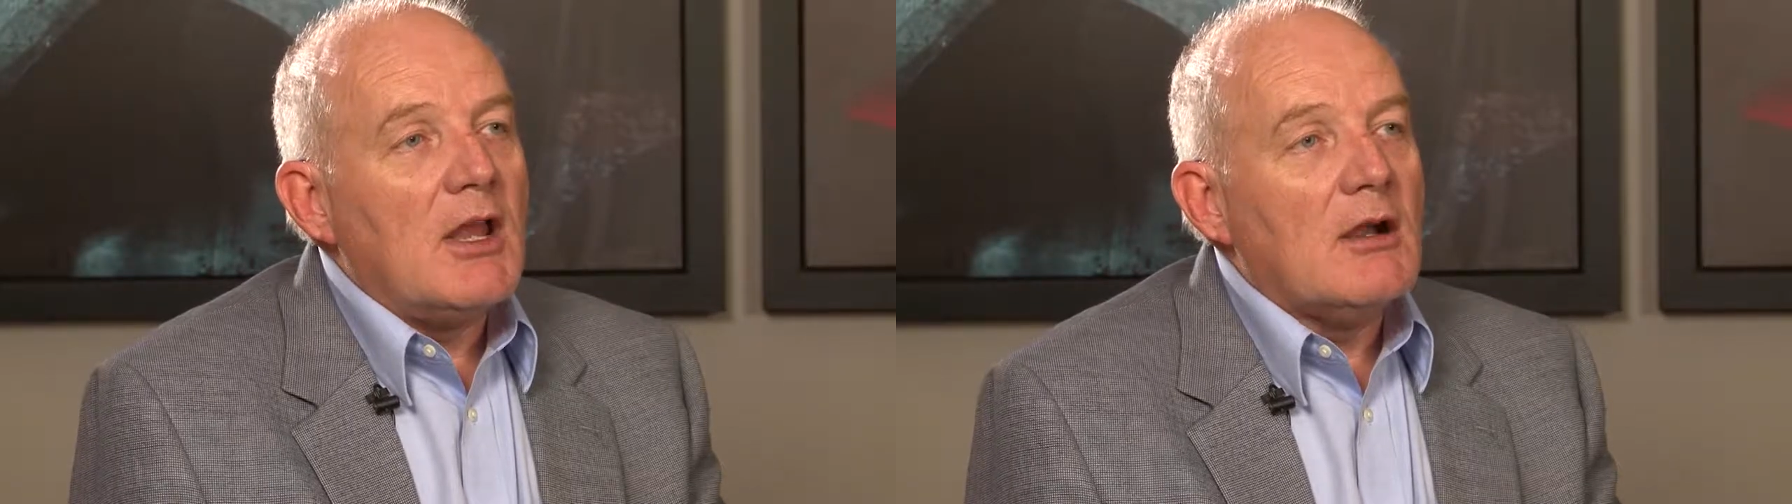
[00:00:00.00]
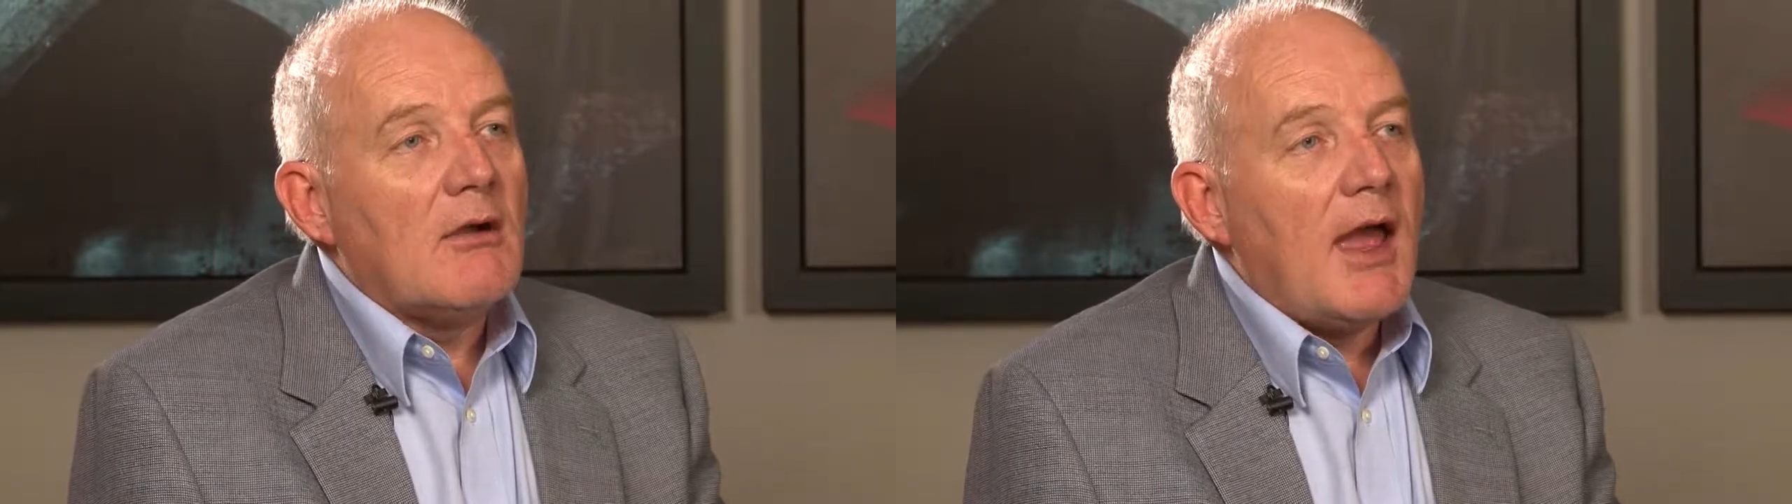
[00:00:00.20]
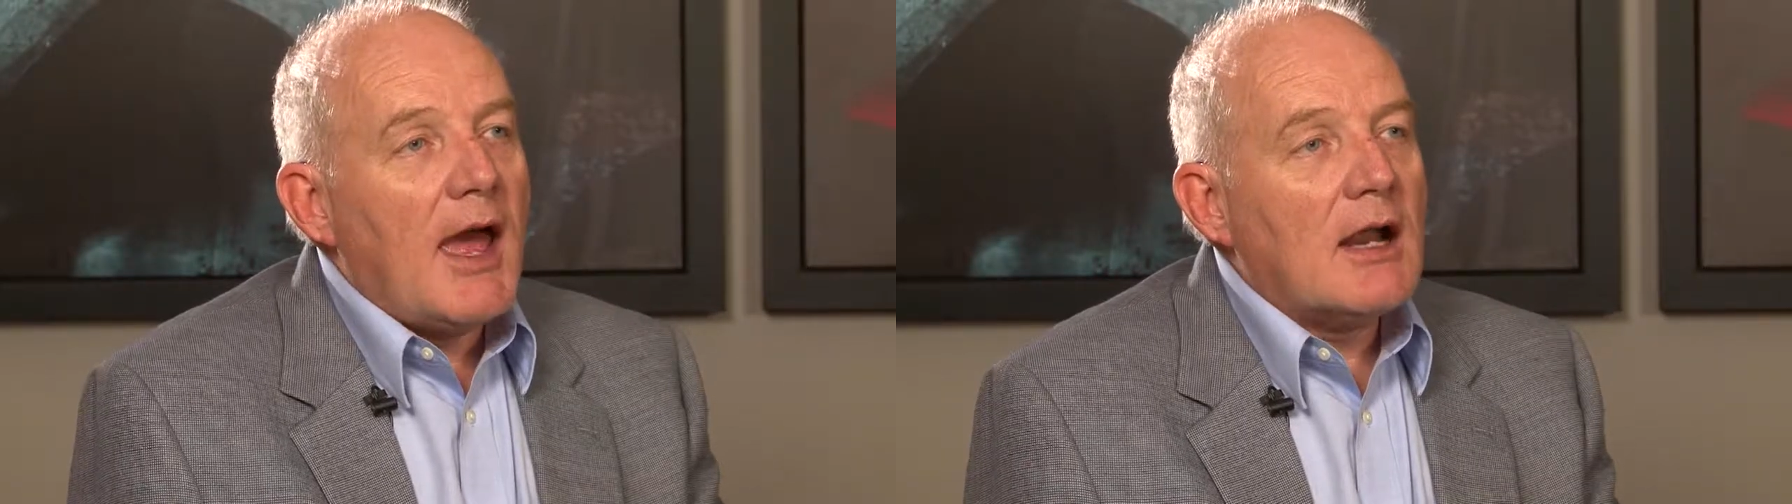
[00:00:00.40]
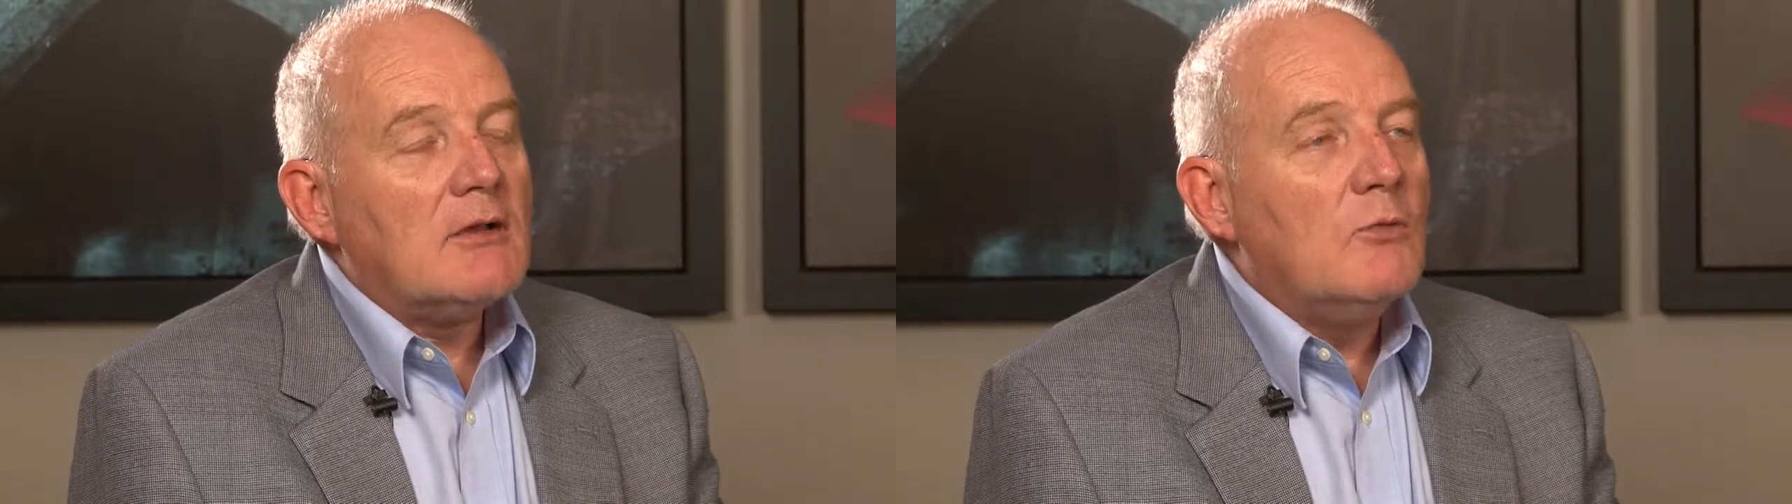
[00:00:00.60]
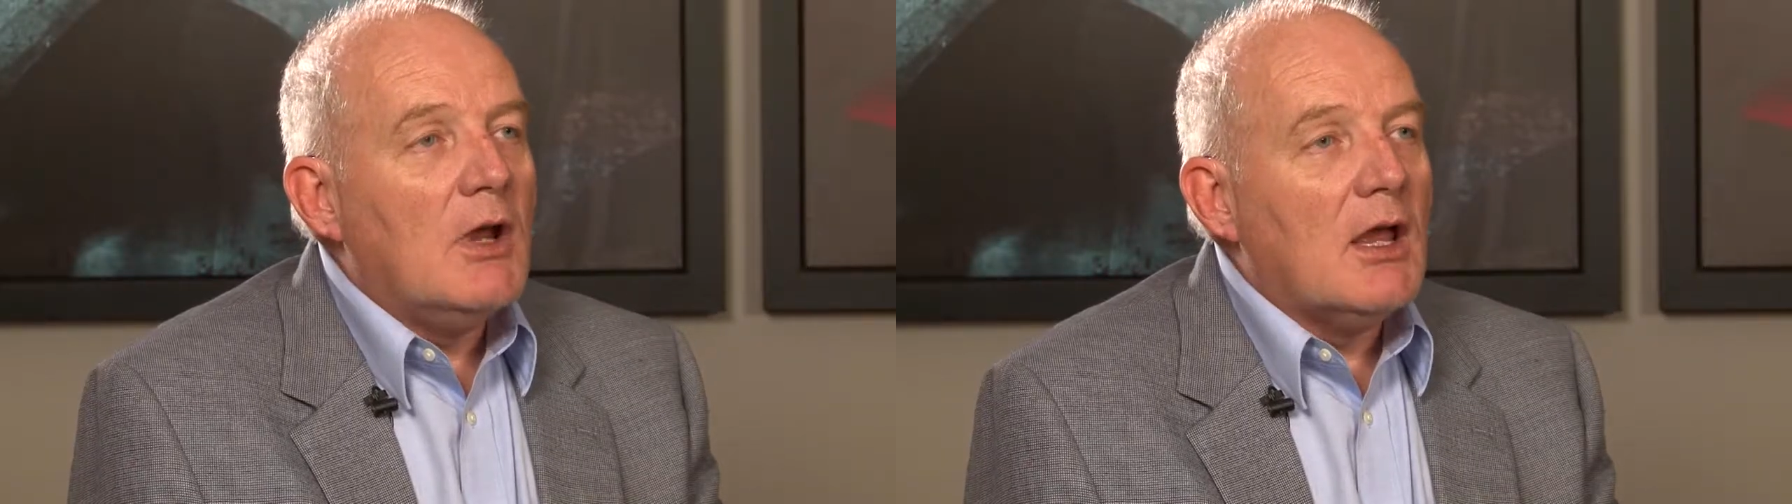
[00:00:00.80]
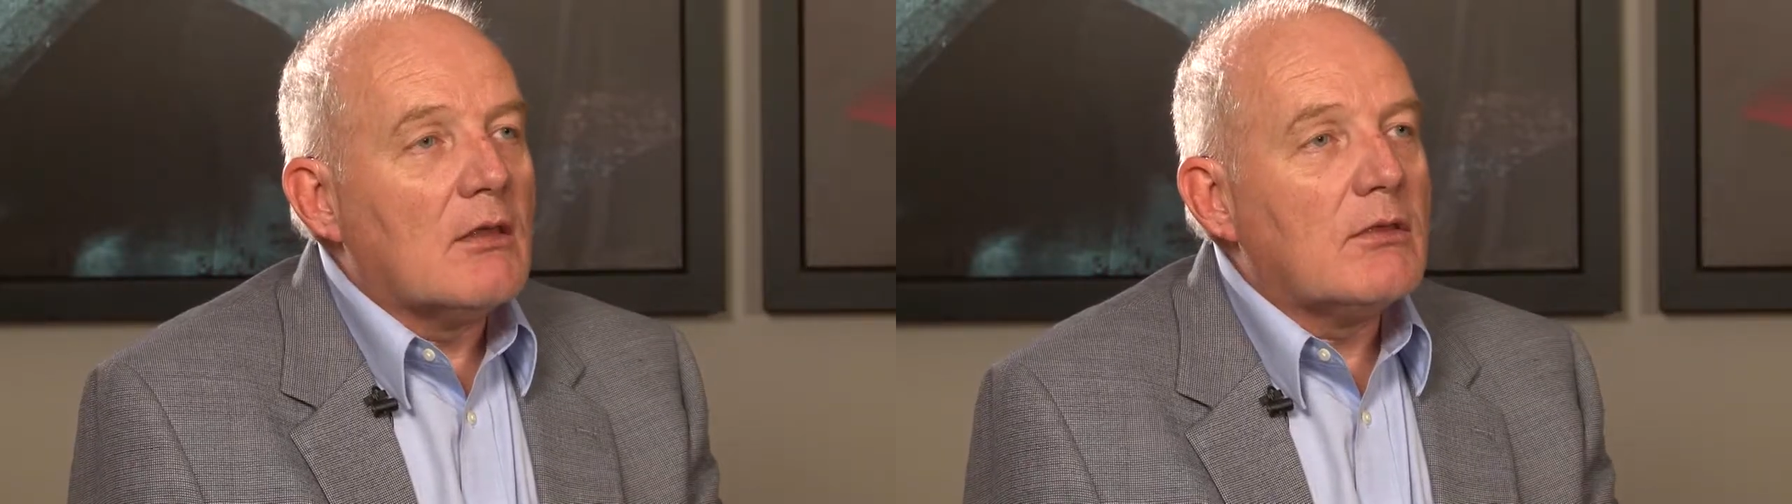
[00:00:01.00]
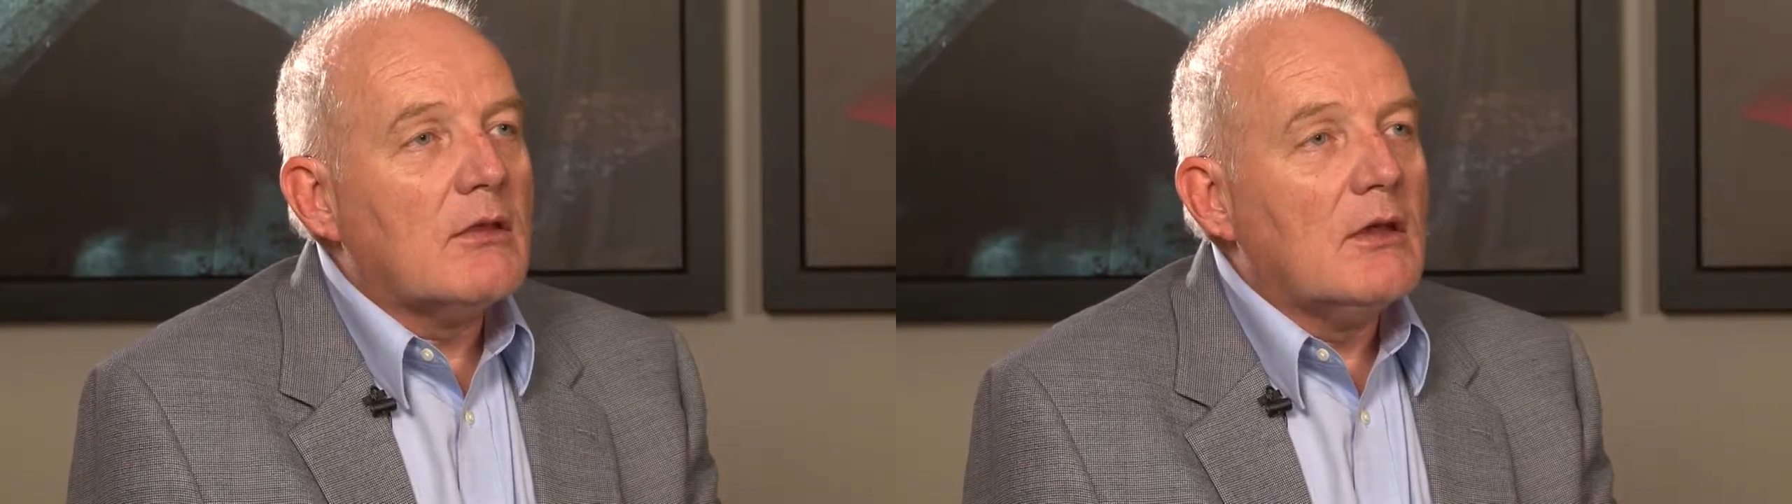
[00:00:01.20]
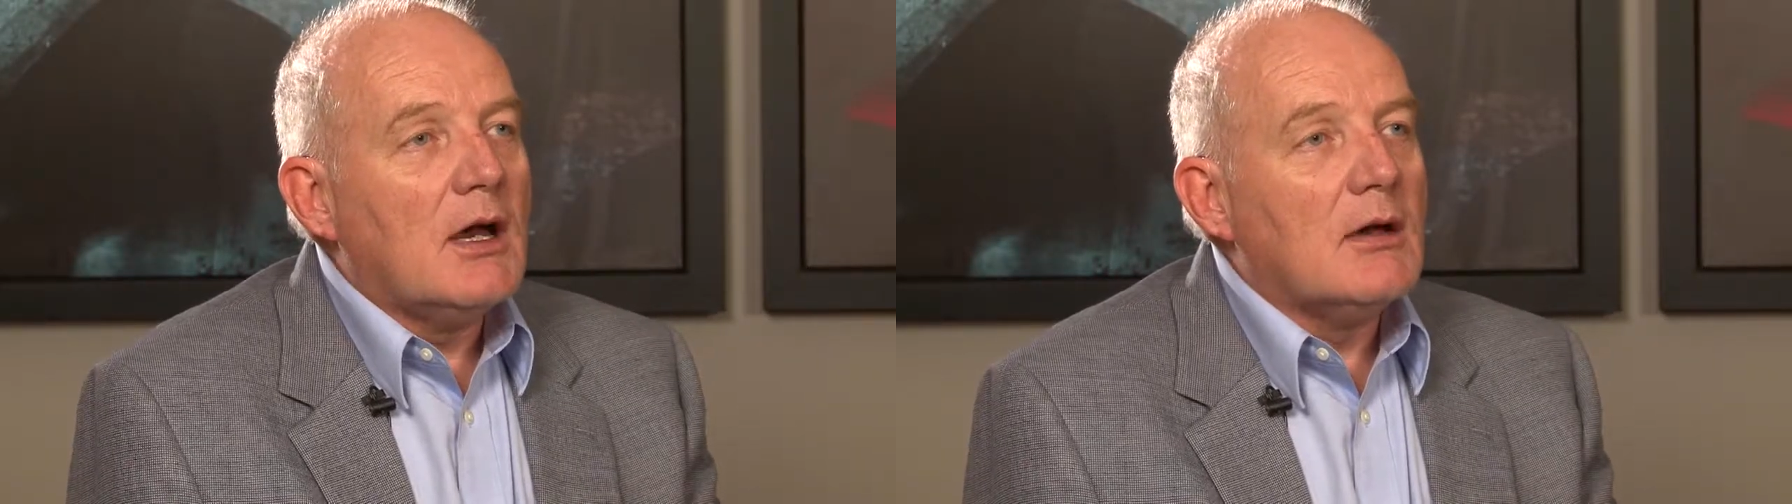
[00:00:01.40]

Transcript: interact with